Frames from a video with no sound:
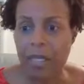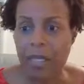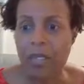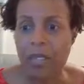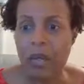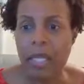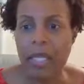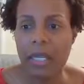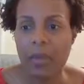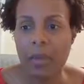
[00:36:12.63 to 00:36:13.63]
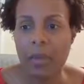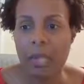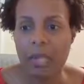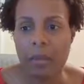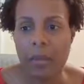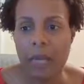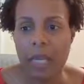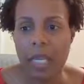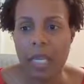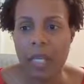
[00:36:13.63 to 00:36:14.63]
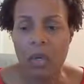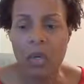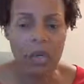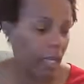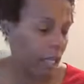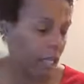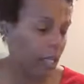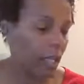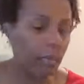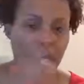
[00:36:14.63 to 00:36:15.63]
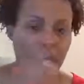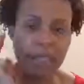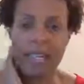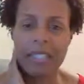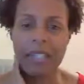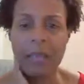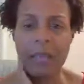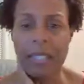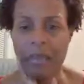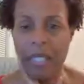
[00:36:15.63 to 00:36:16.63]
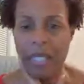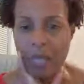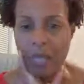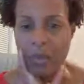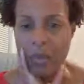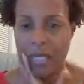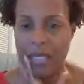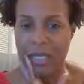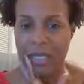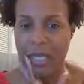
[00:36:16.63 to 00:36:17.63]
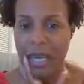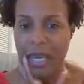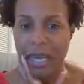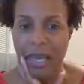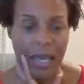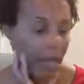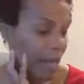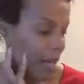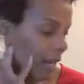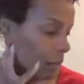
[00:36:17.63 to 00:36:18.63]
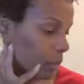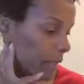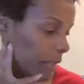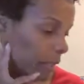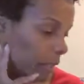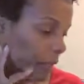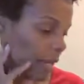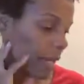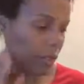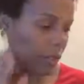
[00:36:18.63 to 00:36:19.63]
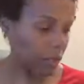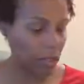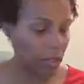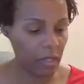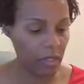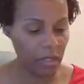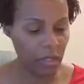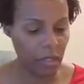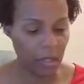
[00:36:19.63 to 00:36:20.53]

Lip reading: So, any other questions about keto and intermittent fasting? There was something else I wanted to say, and I completely forgot. Hold on, let's see.